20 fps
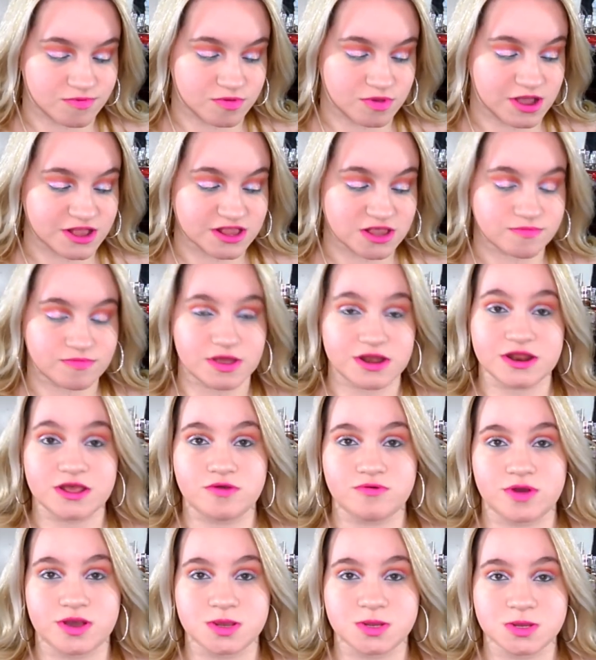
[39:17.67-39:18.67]
If you guys have
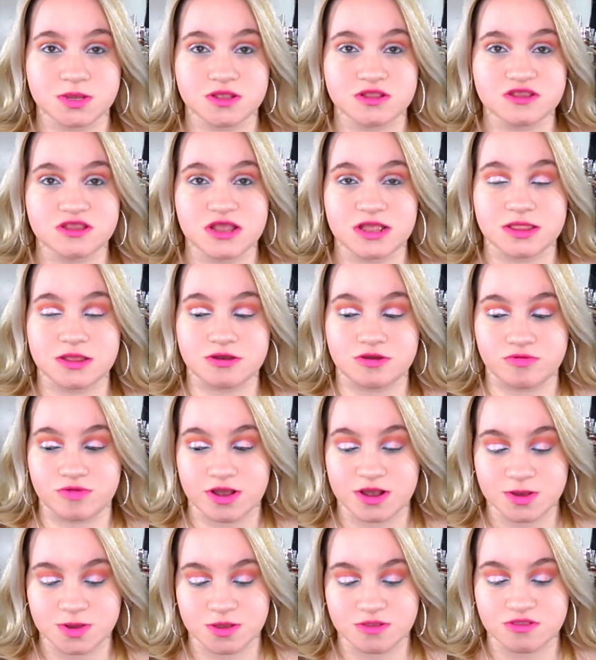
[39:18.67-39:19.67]
any questions and the
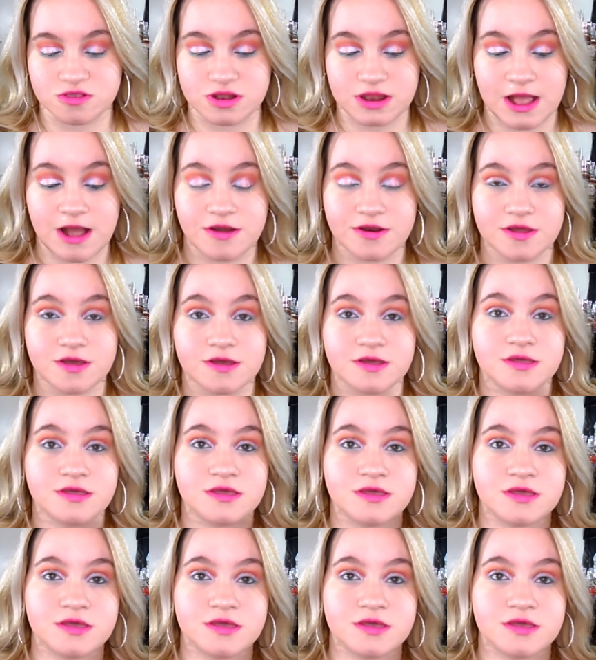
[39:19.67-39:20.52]
directions on how to